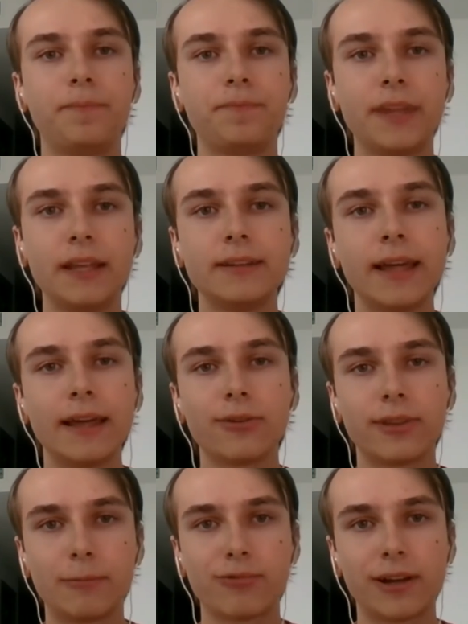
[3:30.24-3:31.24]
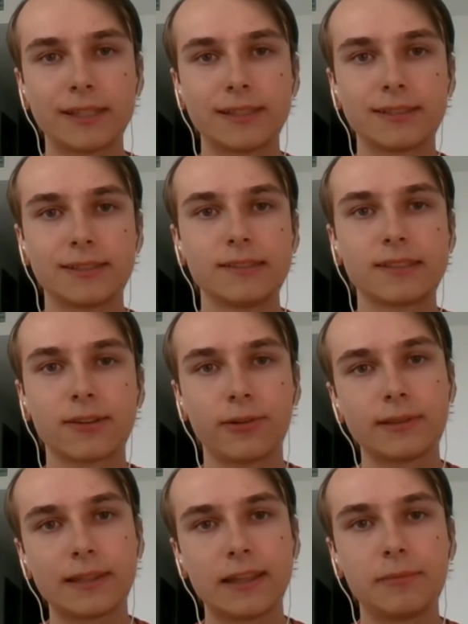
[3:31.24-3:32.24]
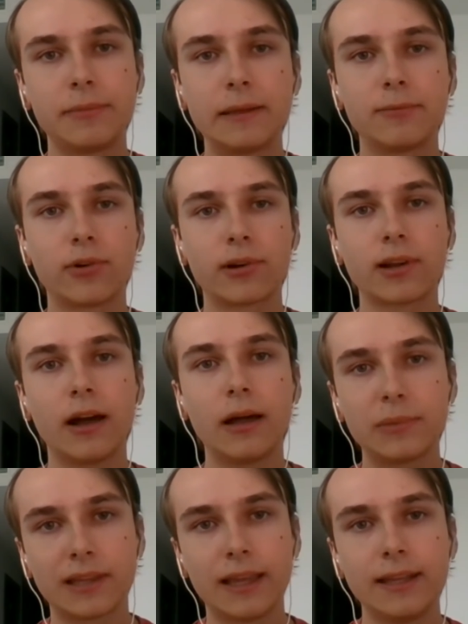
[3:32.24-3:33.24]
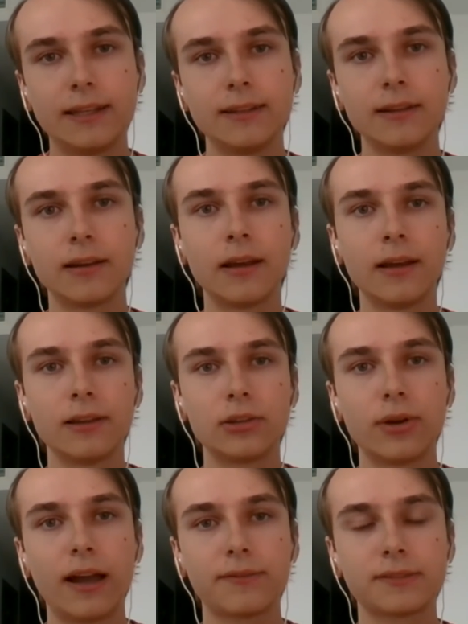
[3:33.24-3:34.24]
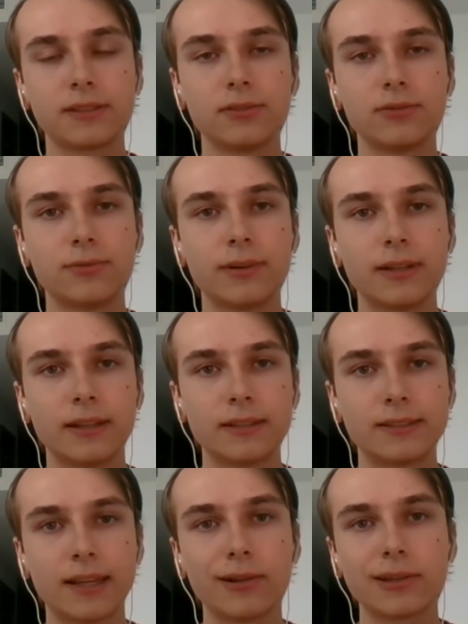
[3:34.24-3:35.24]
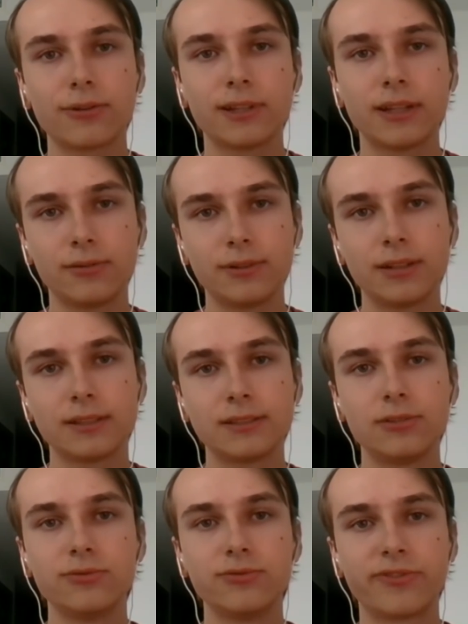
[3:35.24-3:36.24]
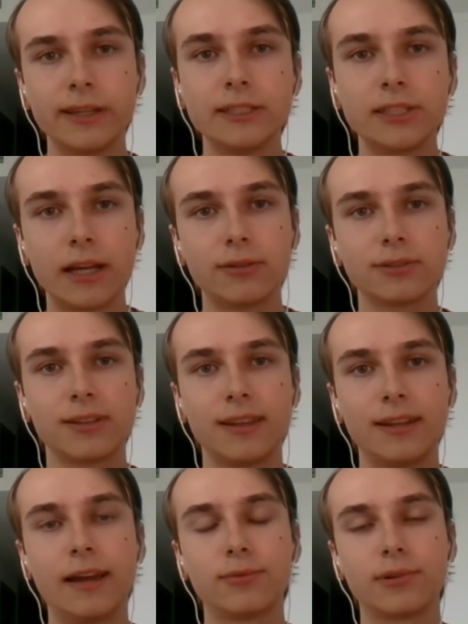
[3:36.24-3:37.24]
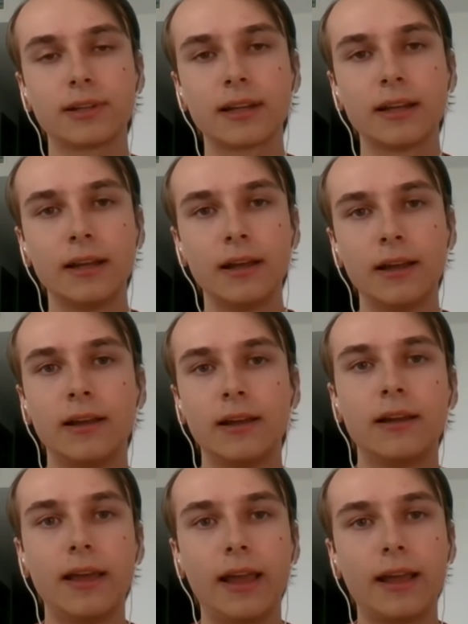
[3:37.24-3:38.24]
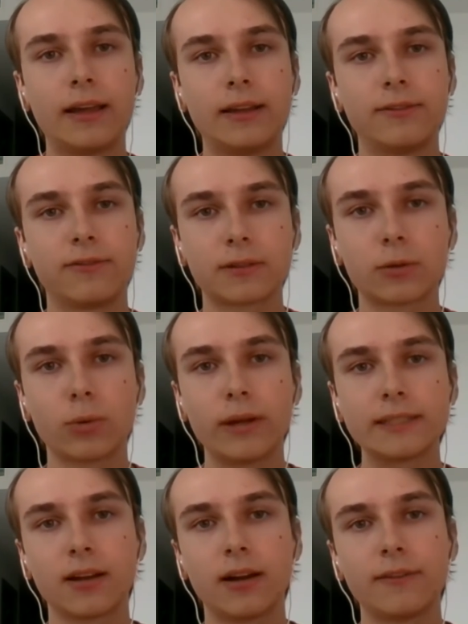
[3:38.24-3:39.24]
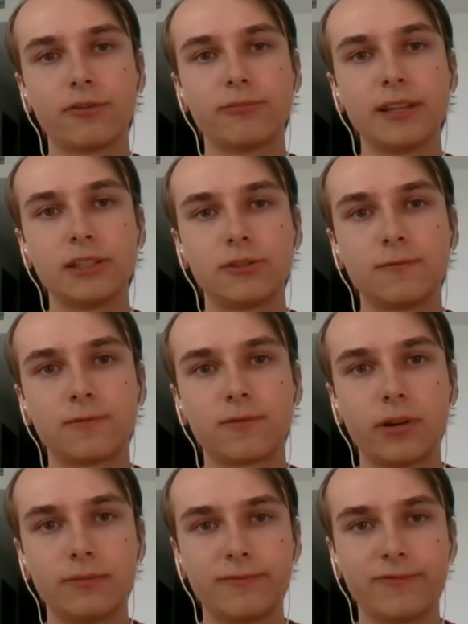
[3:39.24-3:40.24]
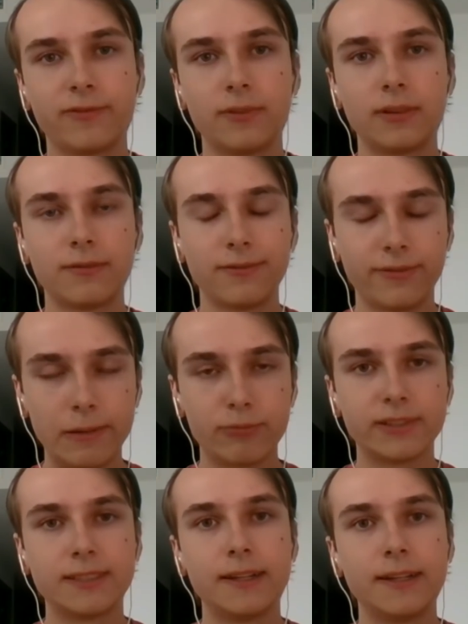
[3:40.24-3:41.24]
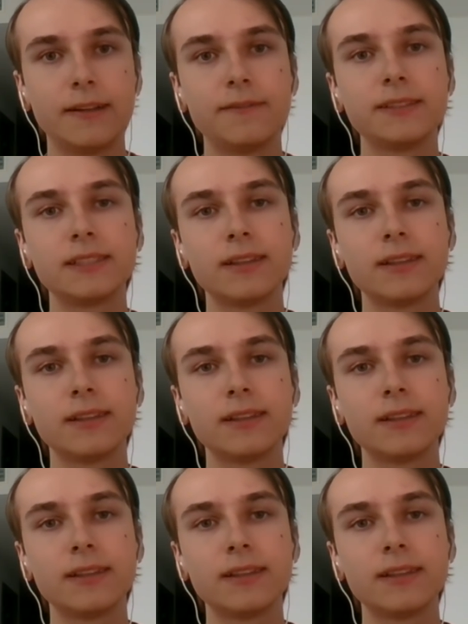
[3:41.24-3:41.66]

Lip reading: In Nano, that process is currently a bit more complicated. You have to tell your node to reach out to the network and request confirmation from representatives.